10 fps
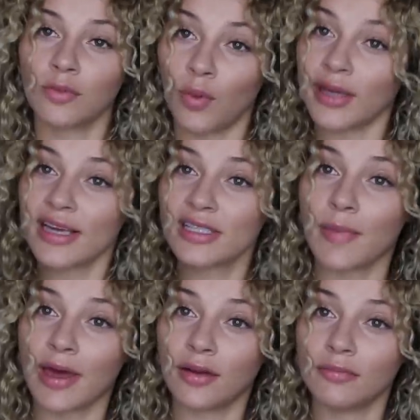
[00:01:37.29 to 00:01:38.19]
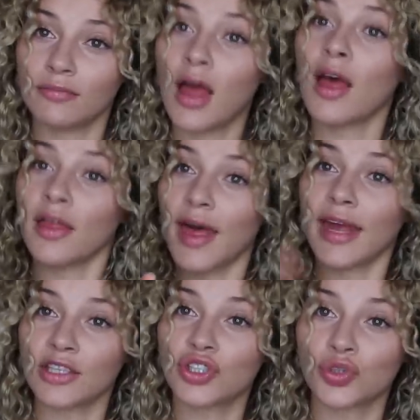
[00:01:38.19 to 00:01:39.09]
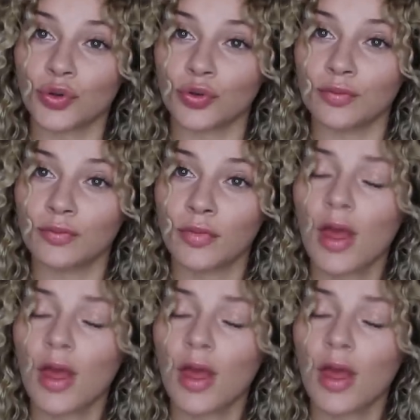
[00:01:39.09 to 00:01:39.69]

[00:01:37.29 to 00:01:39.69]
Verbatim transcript: Why, yes, Amanda, that is true.